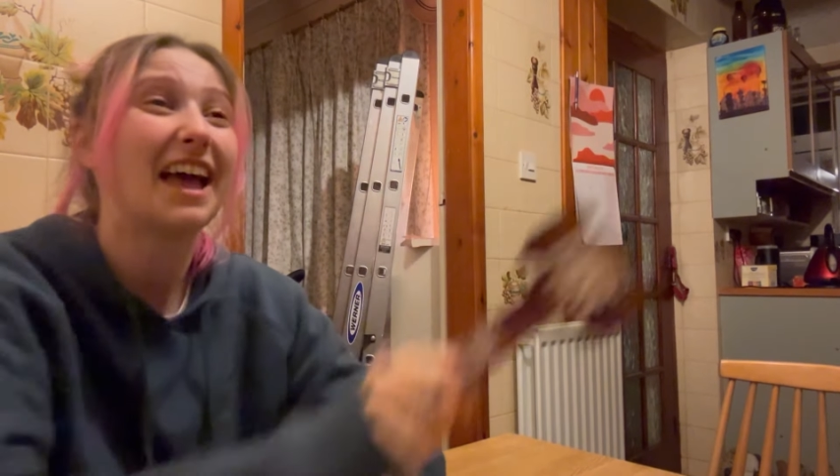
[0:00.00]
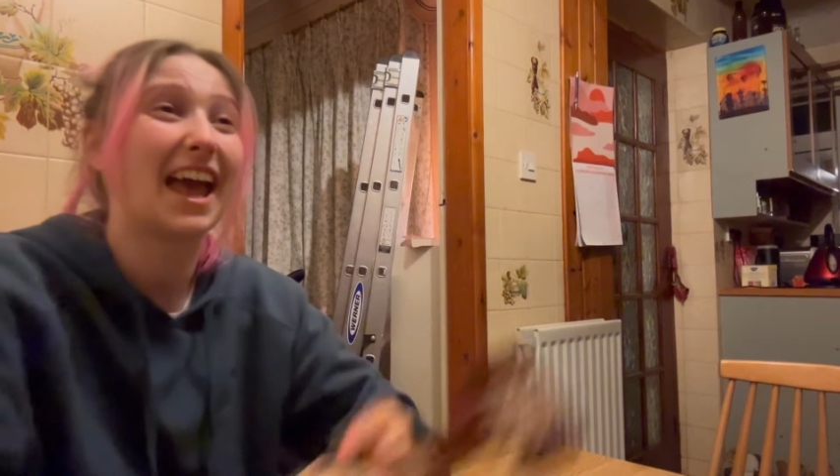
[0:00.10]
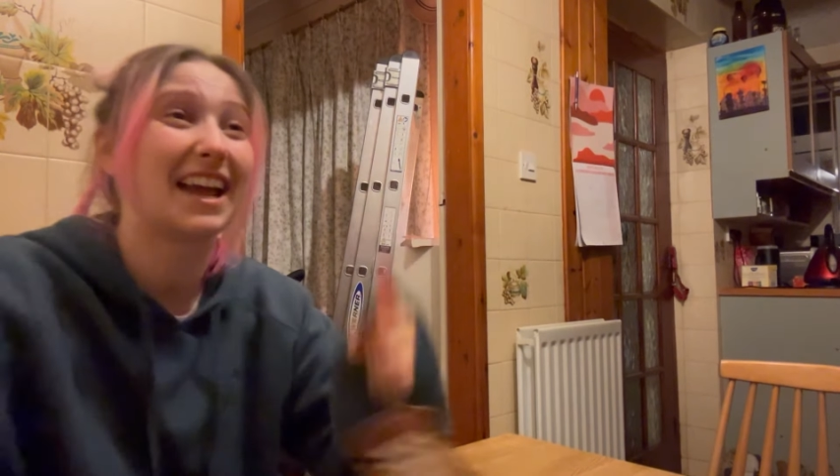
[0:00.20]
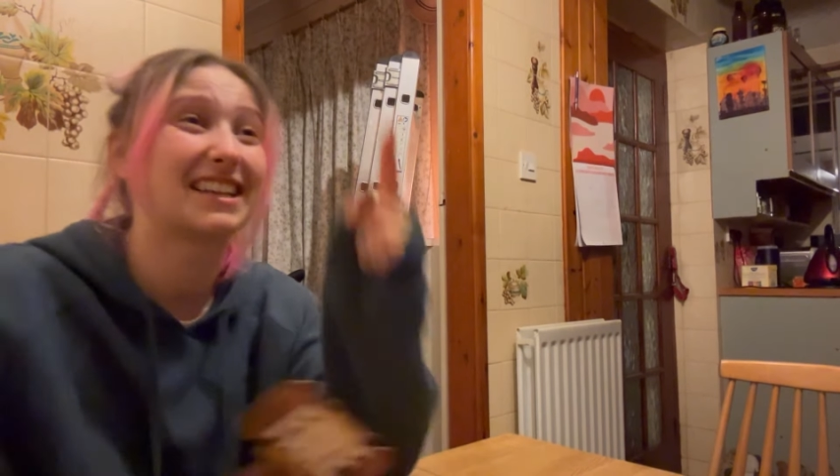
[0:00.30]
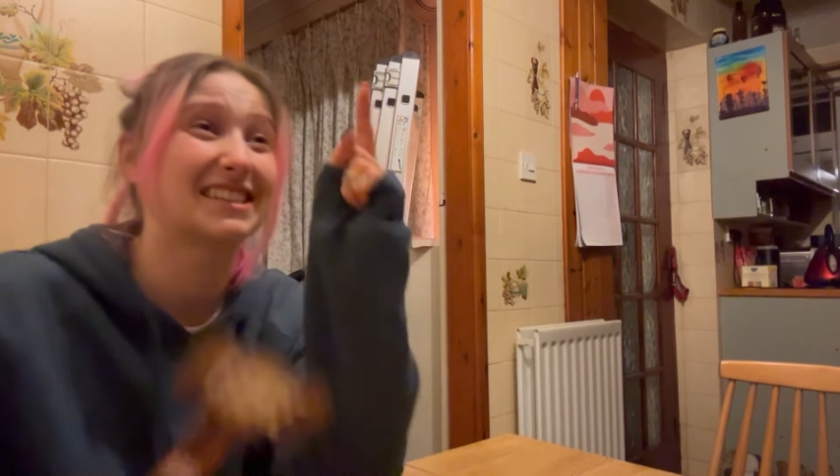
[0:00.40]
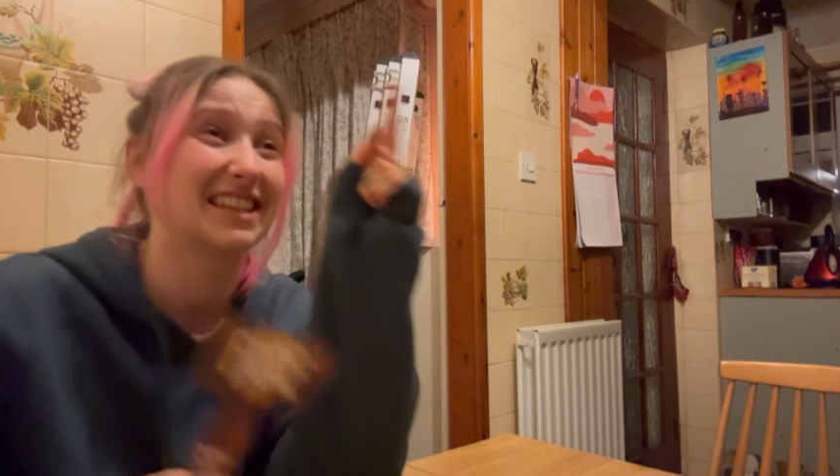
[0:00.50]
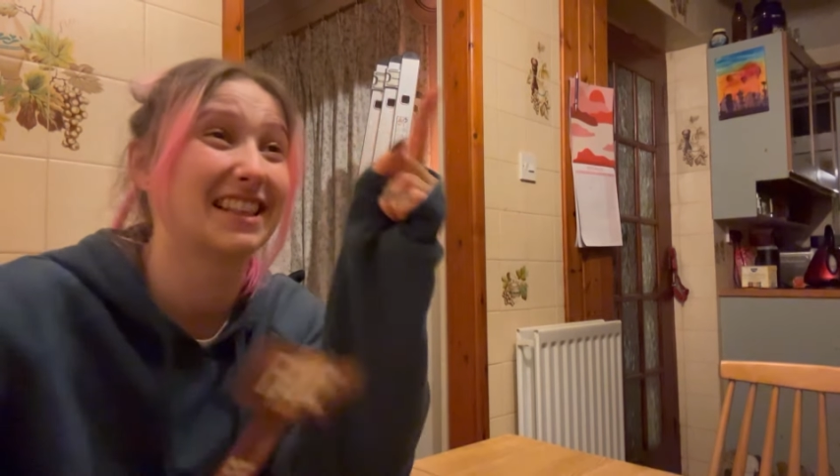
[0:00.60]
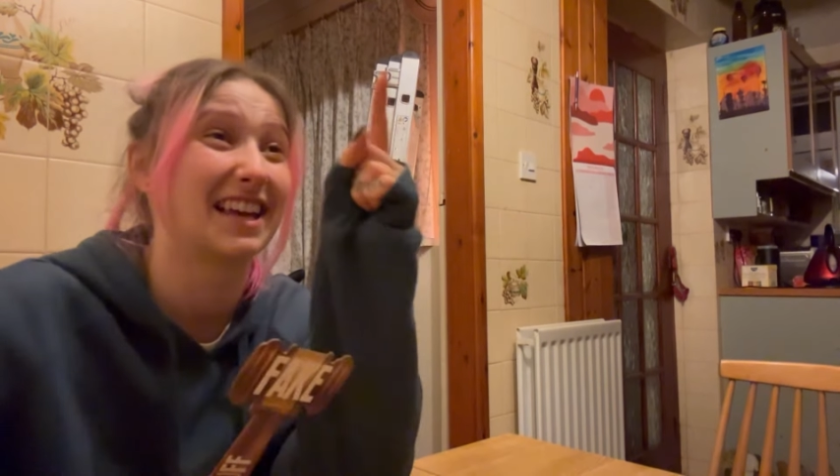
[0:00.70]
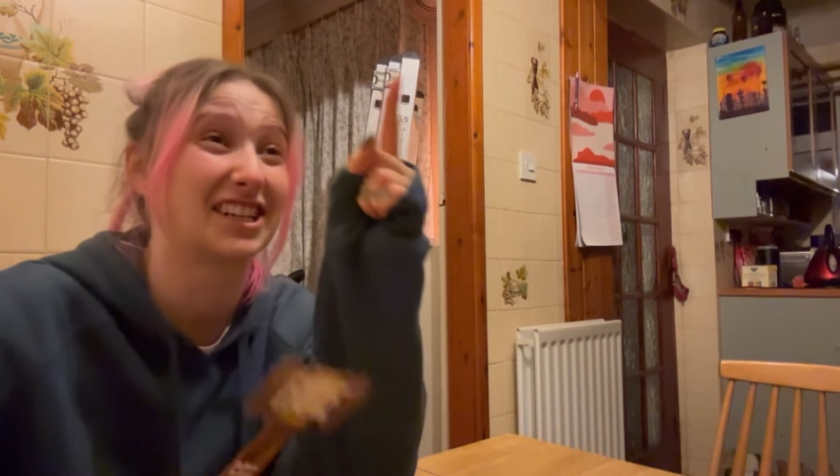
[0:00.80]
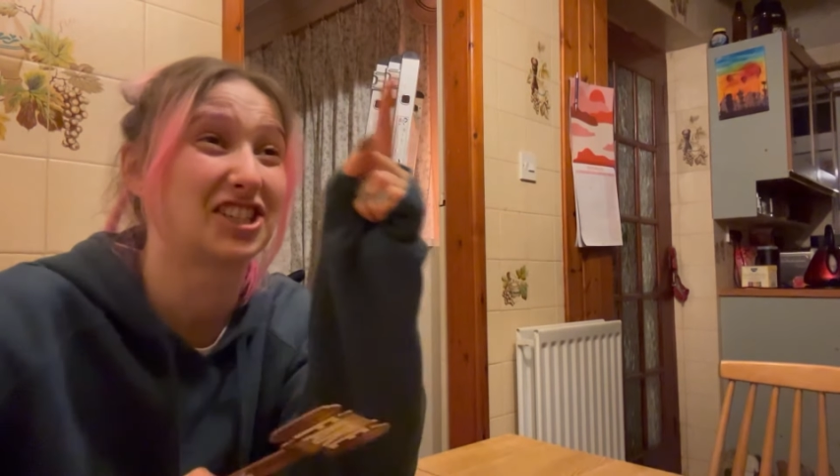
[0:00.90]
exit
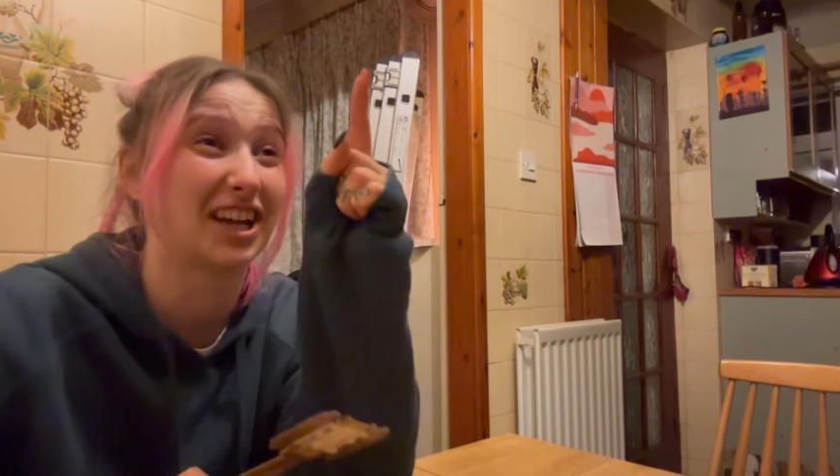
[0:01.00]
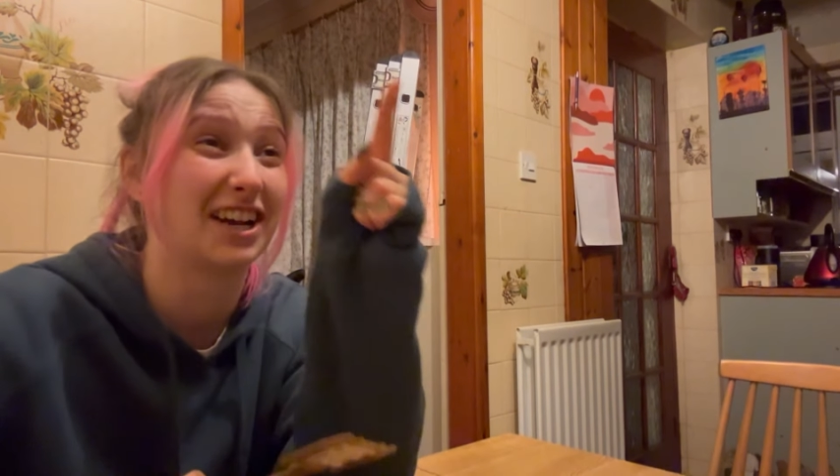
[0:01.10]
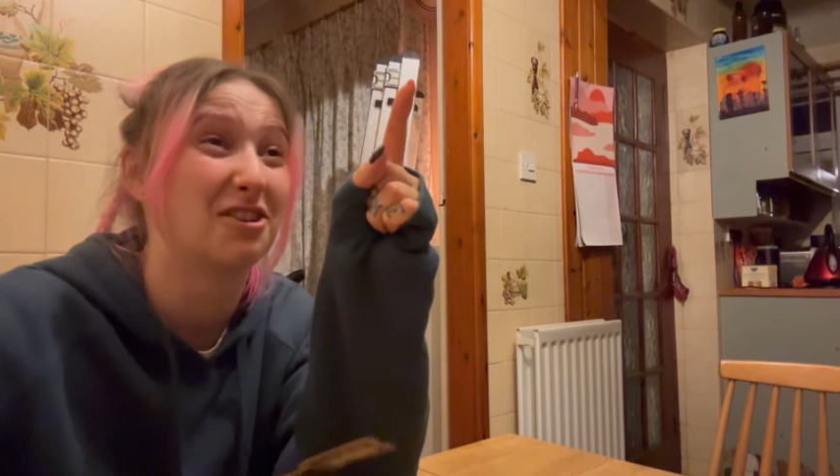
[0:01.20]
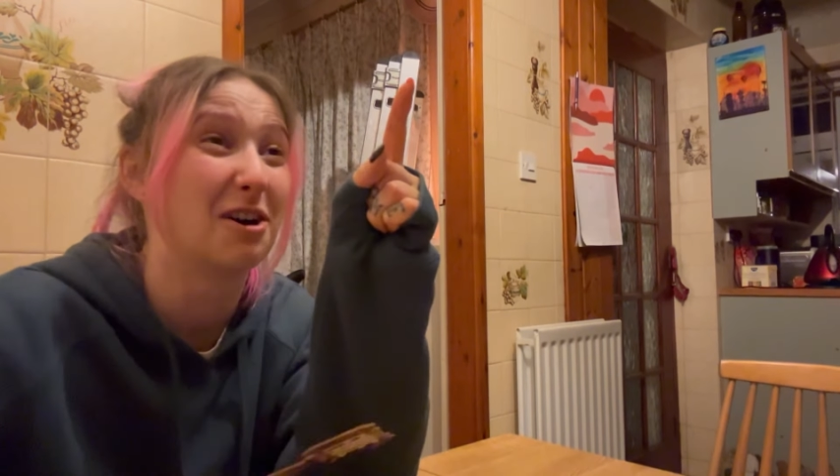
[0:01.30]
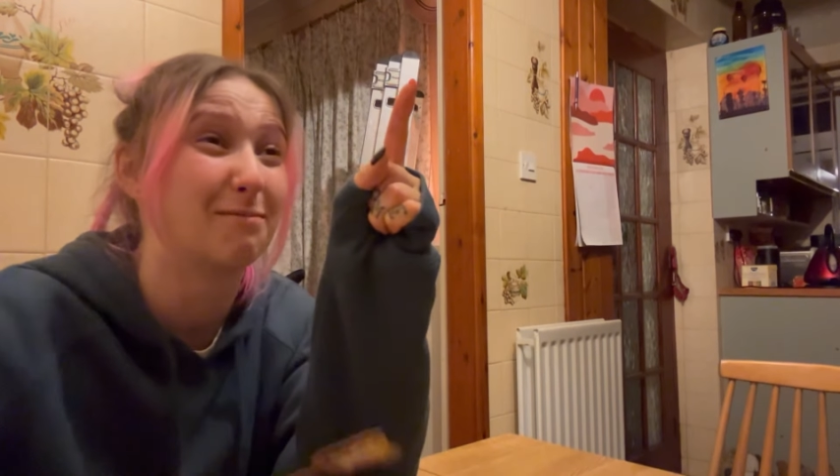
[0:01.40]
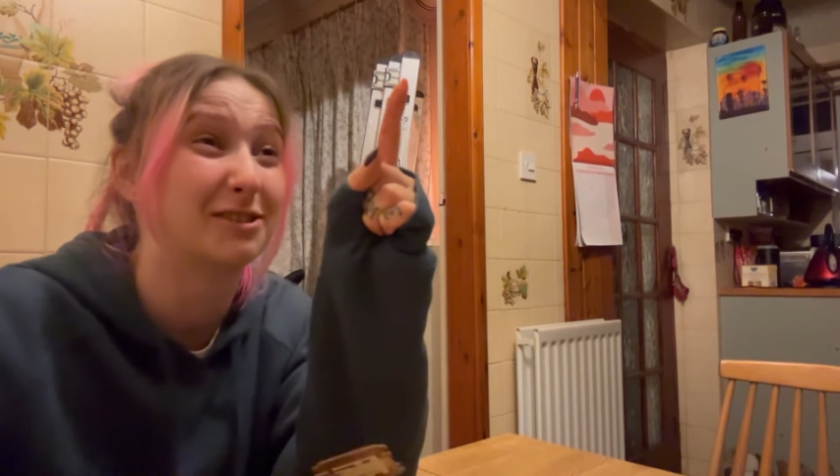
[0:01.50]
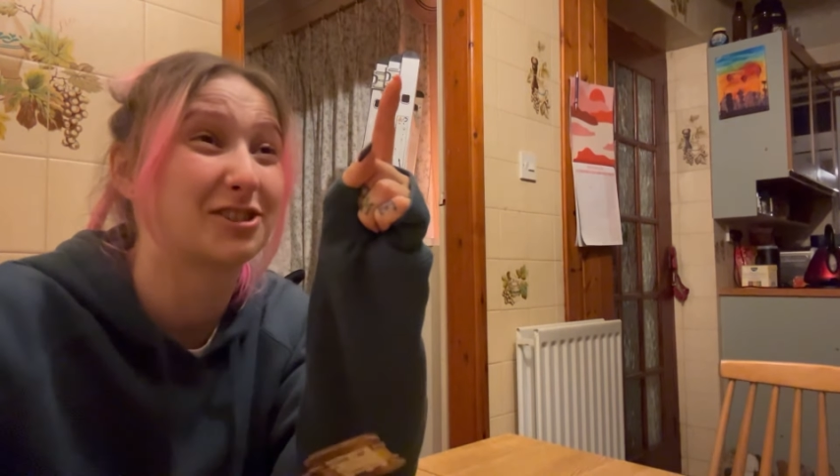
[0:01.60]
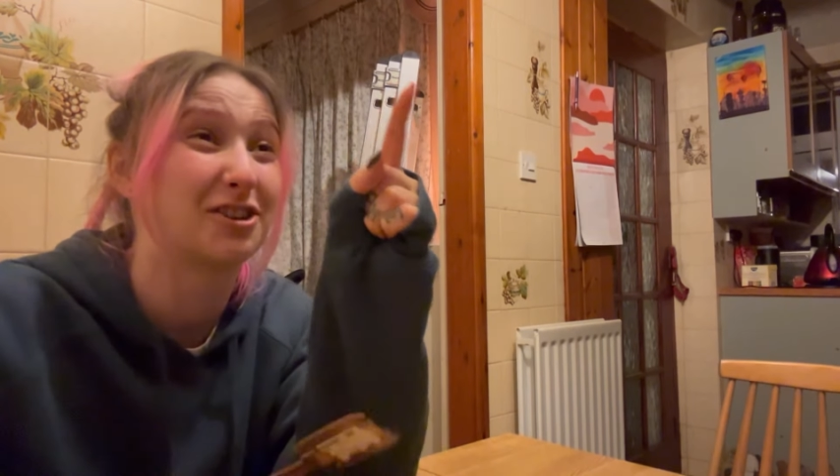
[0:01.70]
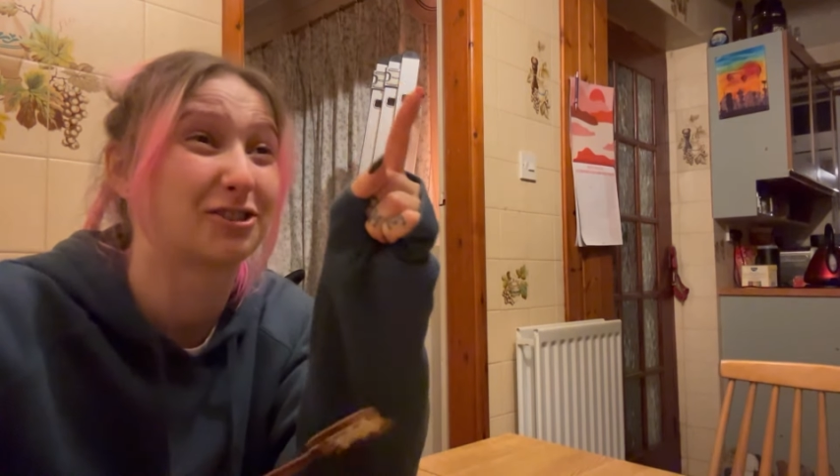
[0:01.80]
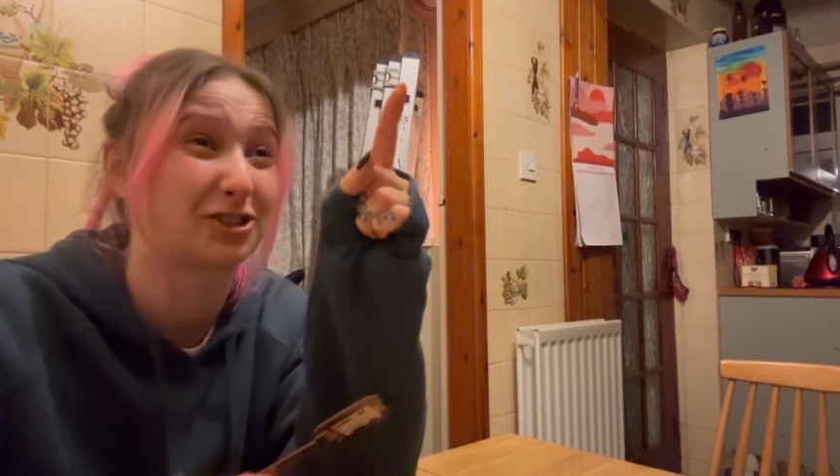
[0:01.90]
that ginormous
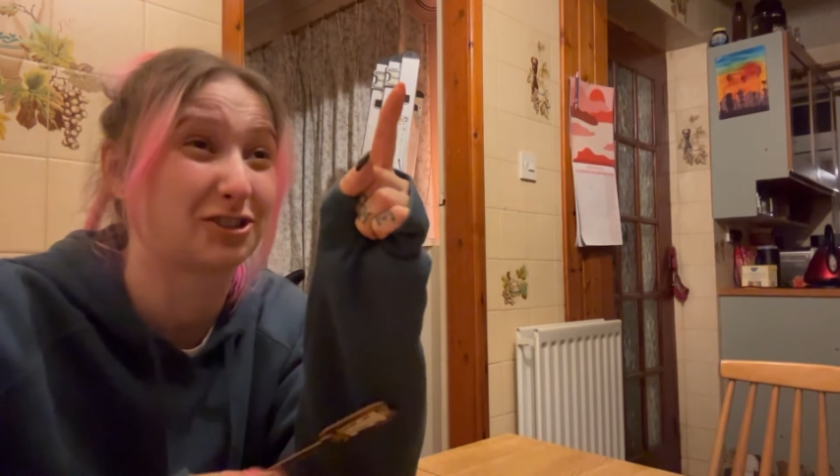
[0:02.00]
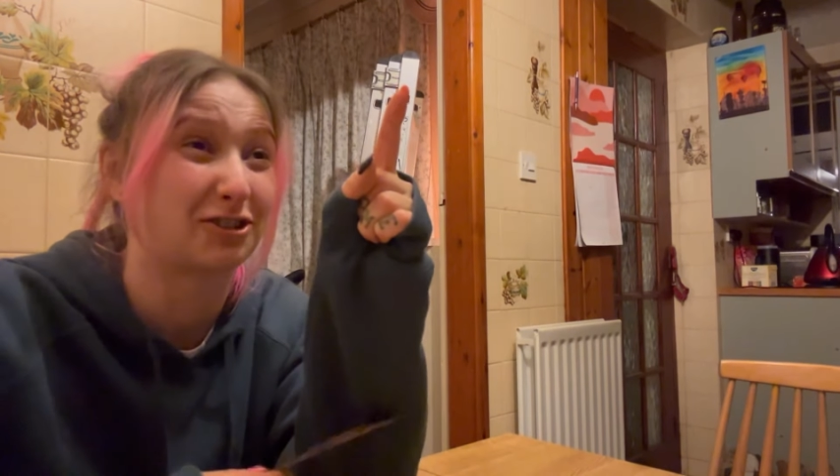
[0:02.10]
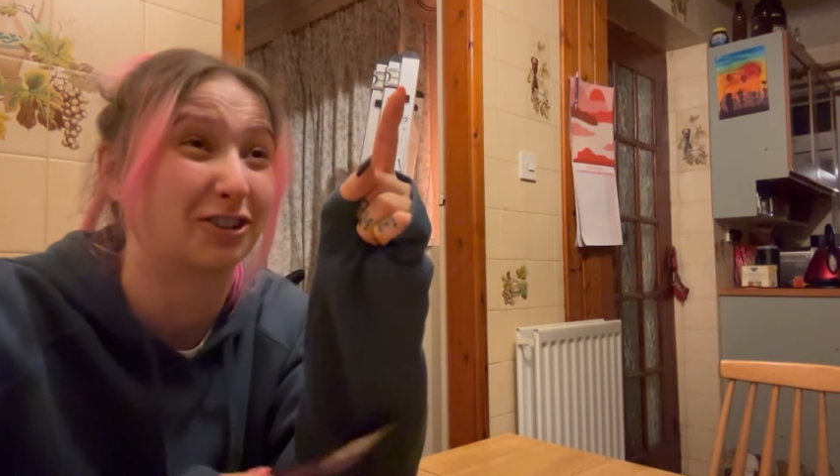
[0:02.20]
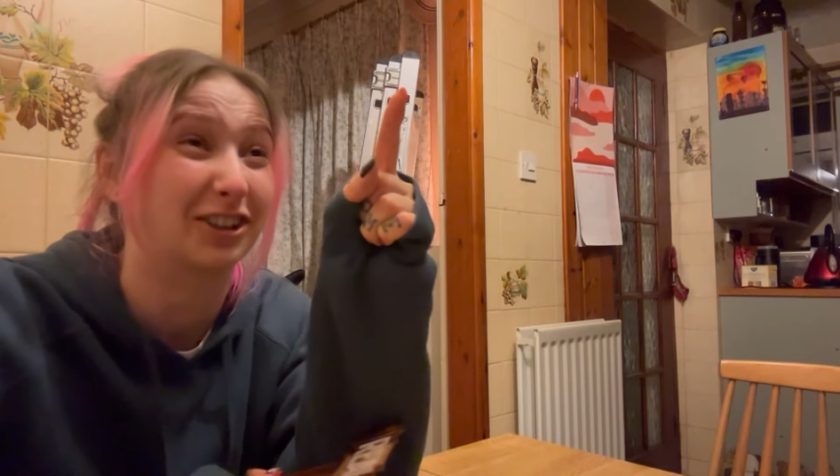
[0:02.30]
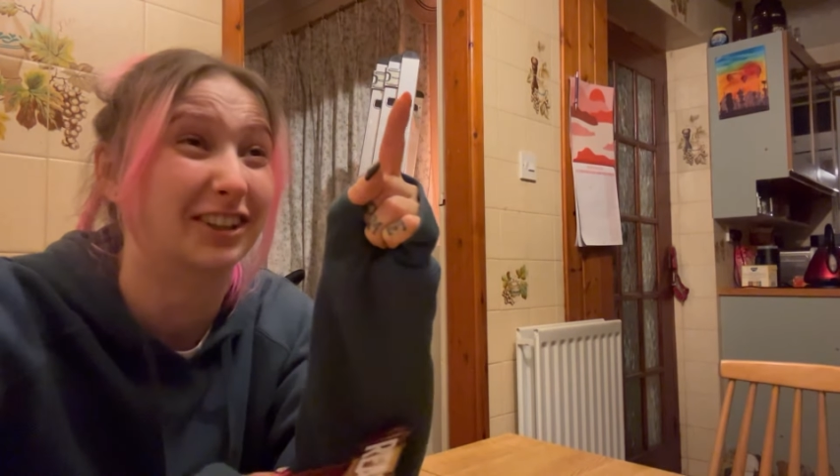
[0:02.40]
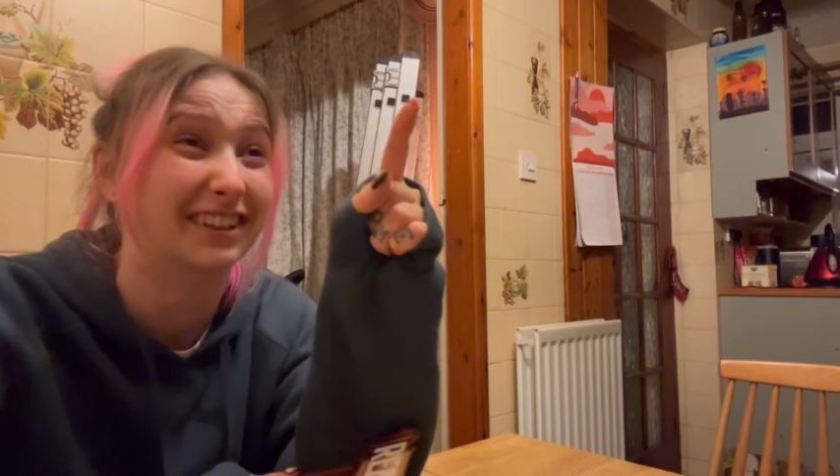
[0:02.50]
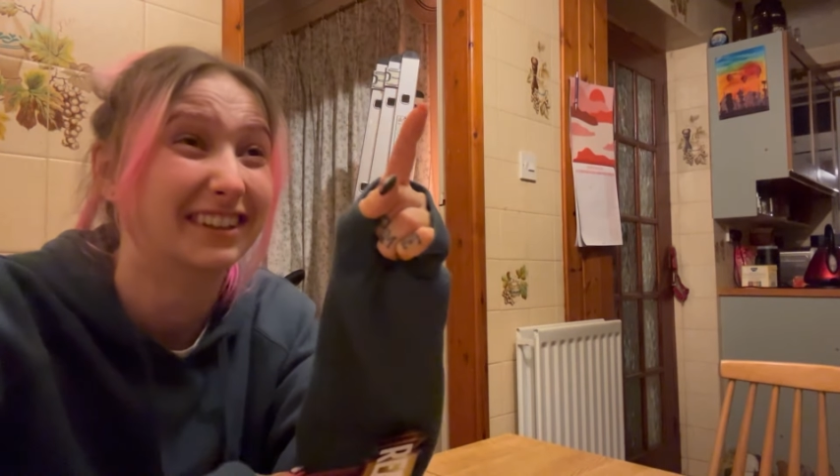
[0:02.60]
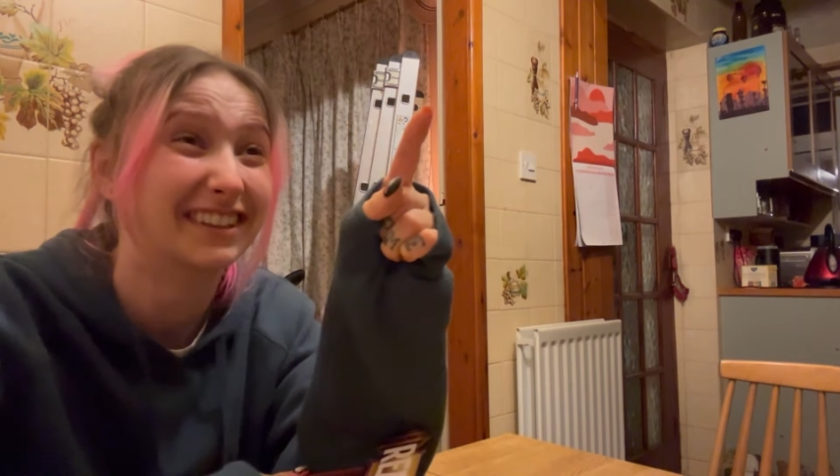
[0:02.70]
nostril